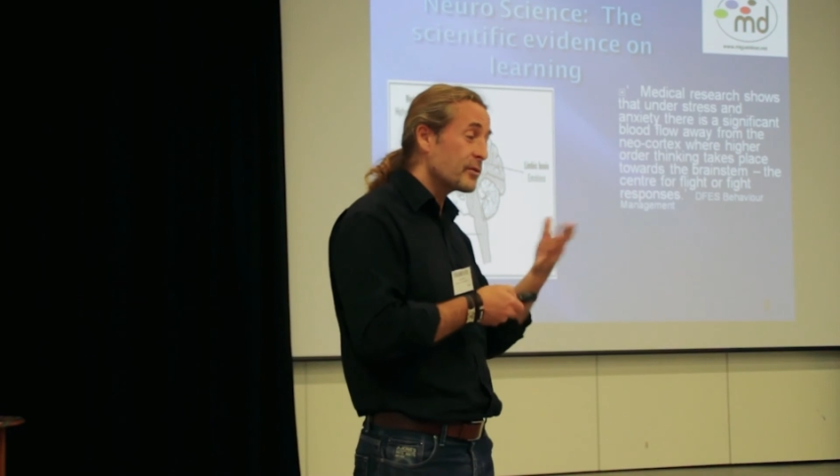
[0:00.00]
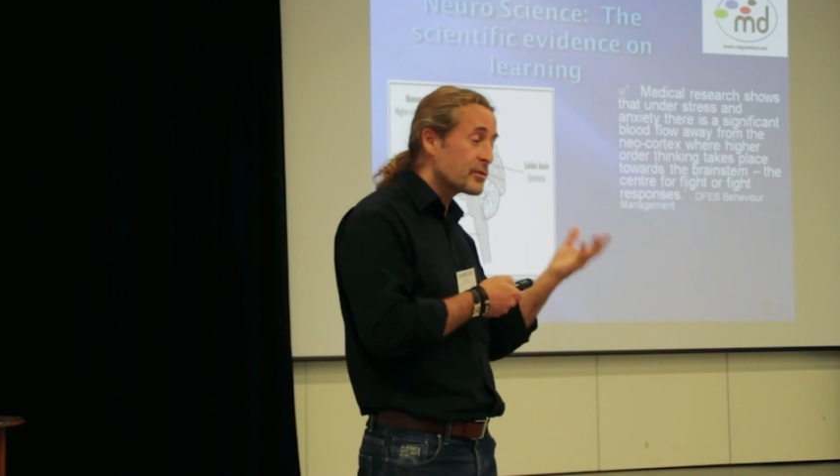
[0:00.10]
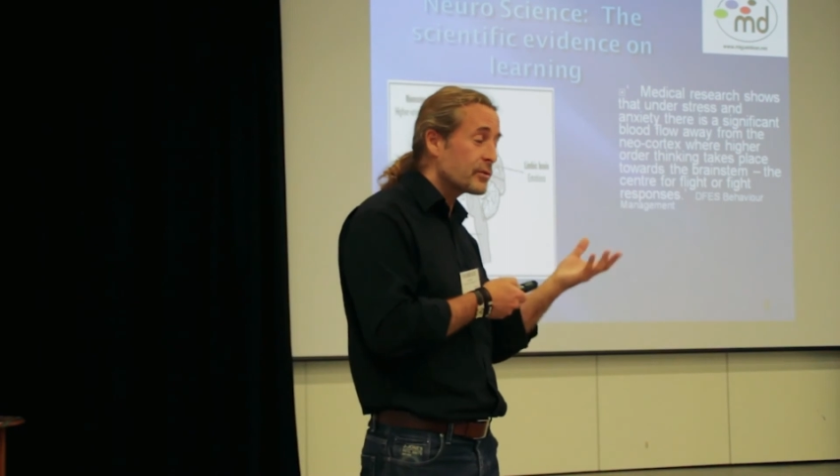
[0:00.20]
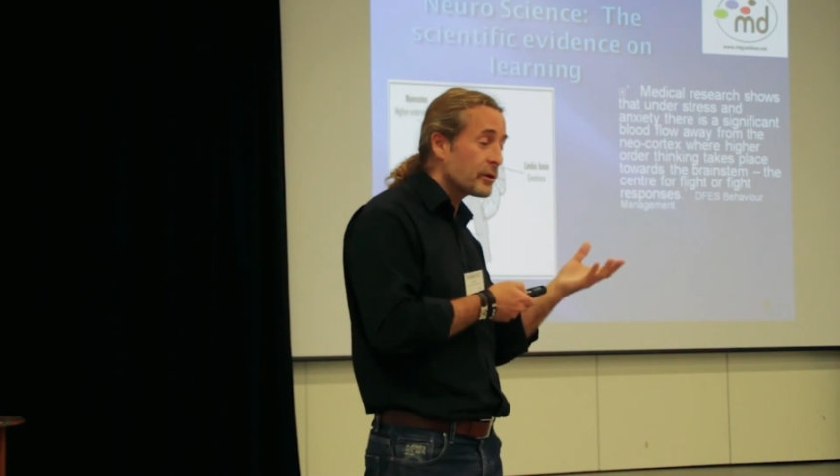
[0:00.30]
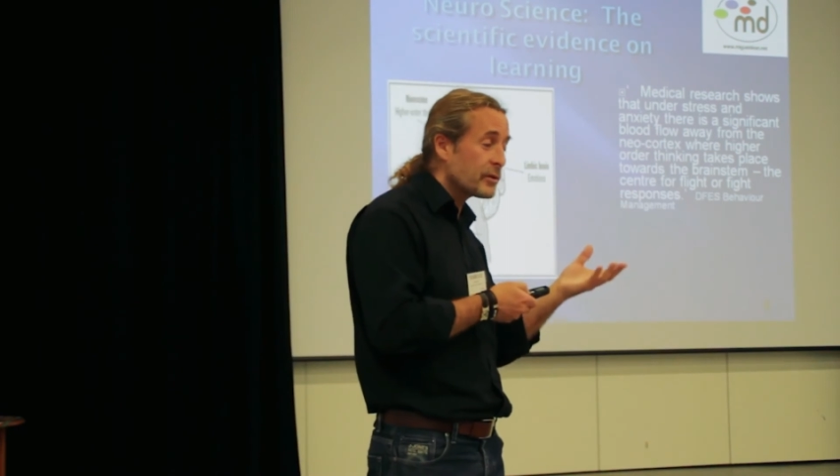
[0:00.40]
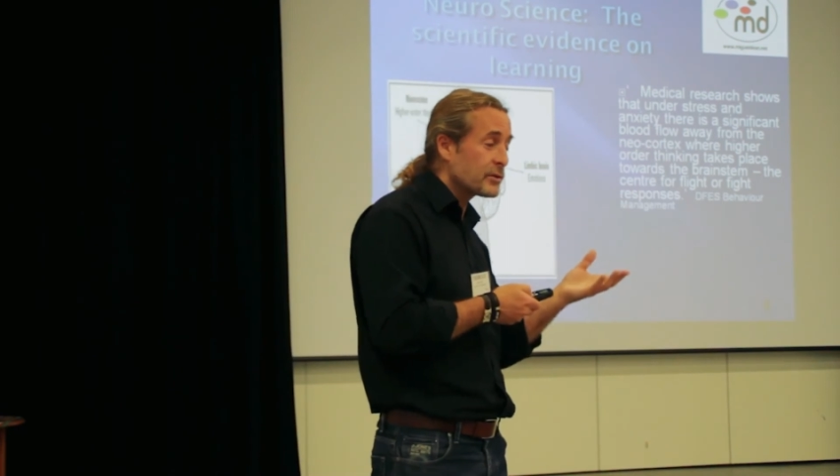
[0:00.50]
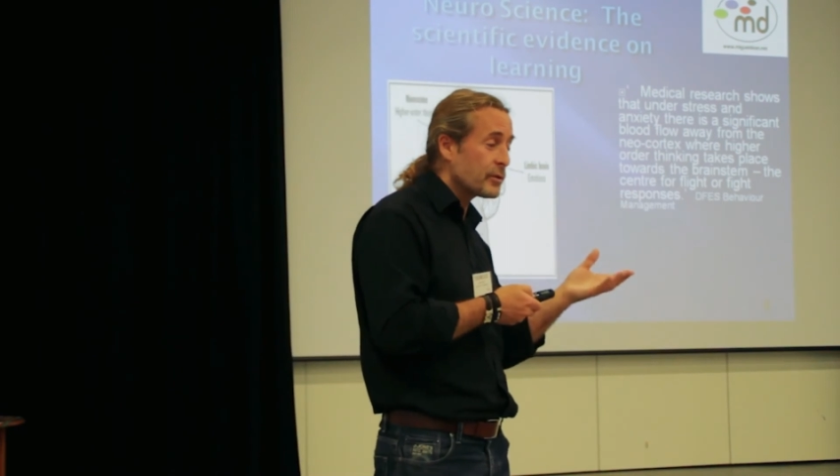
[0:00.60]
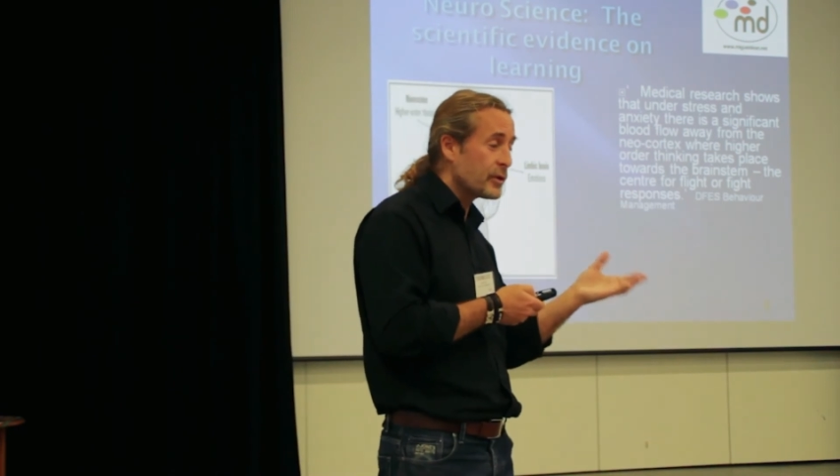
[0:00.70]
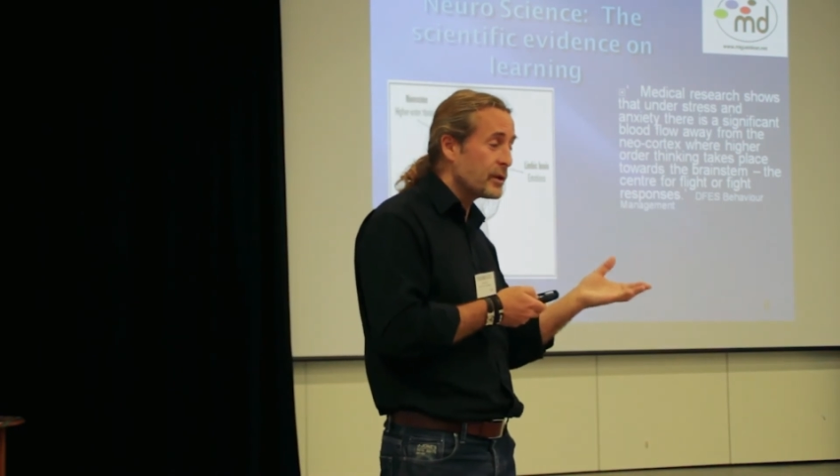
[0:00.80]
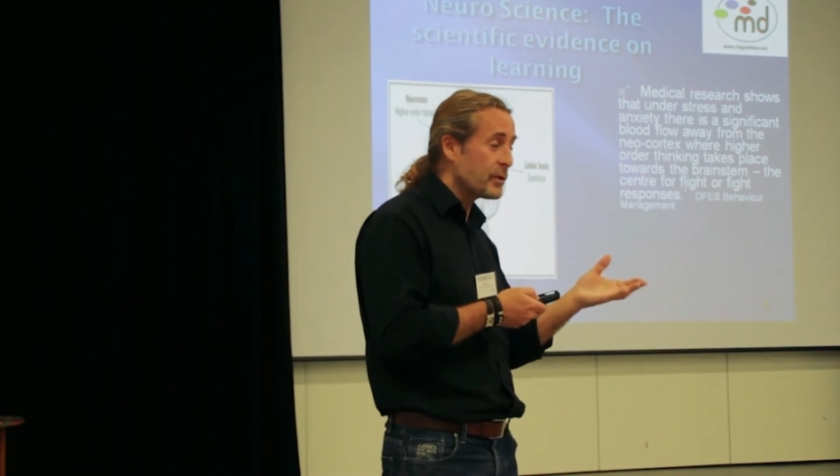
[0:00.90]
which we'll go into a
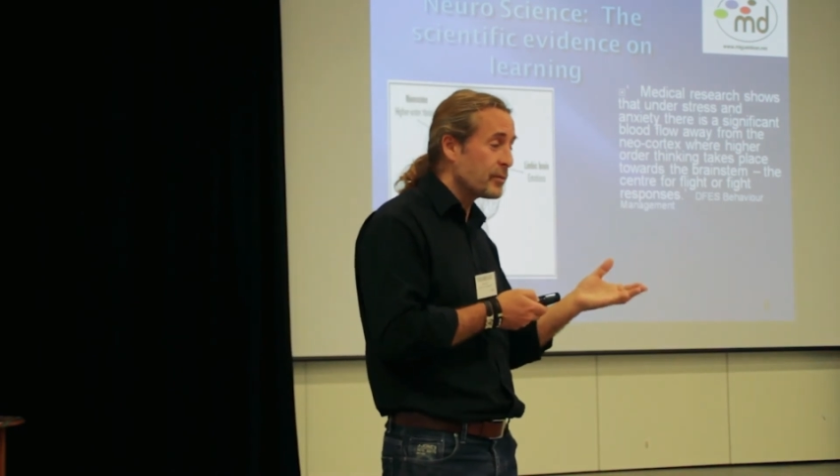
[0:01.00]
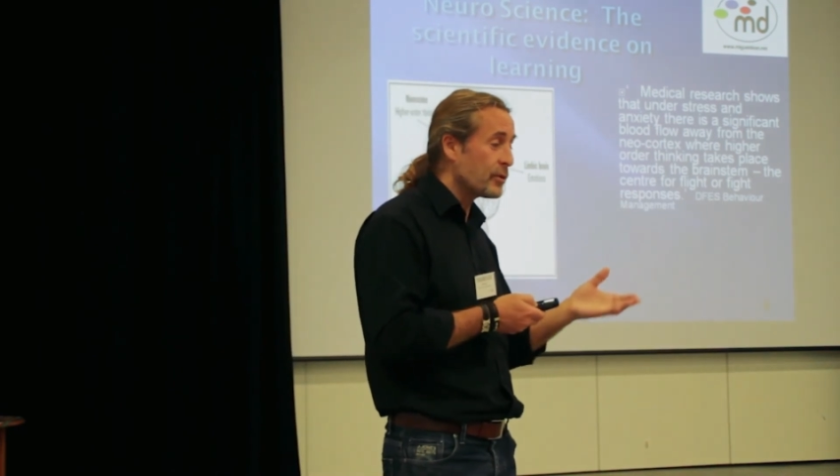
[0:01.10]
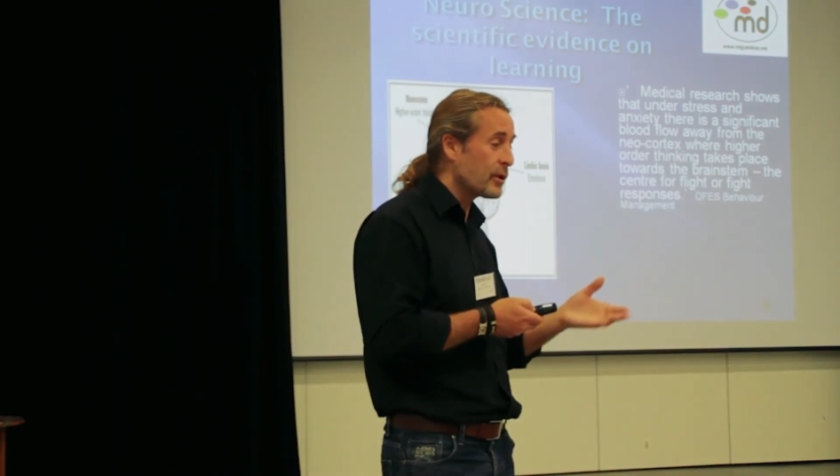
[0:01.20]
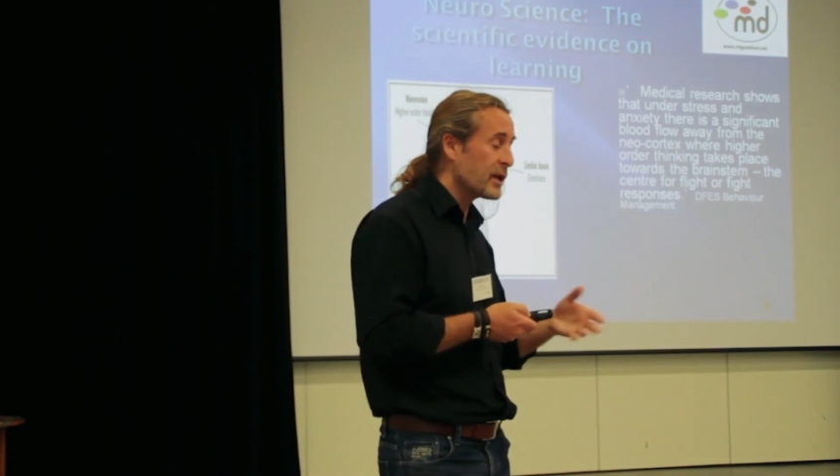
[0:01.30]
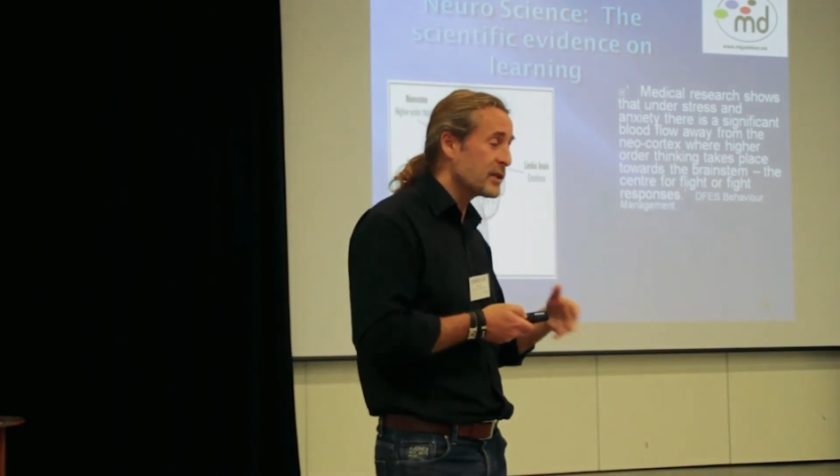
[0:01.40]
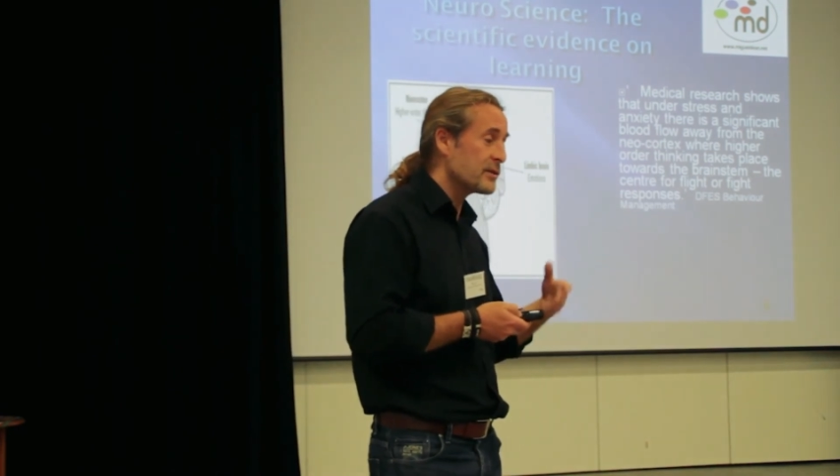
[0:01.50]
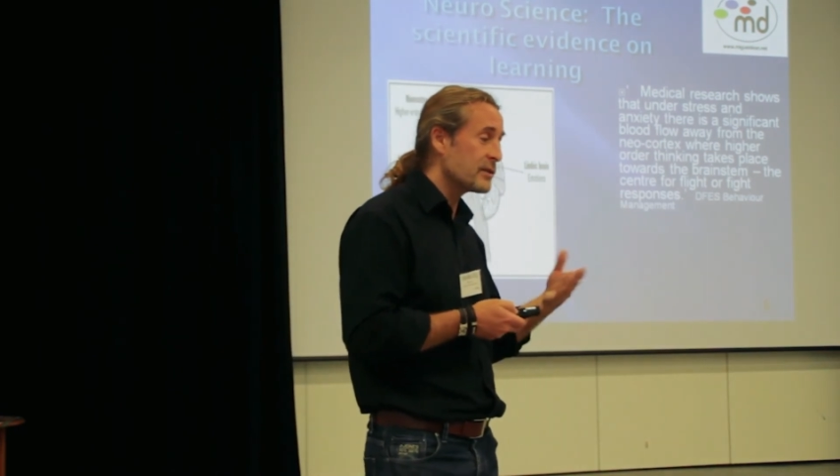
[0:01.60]
wee bit more later,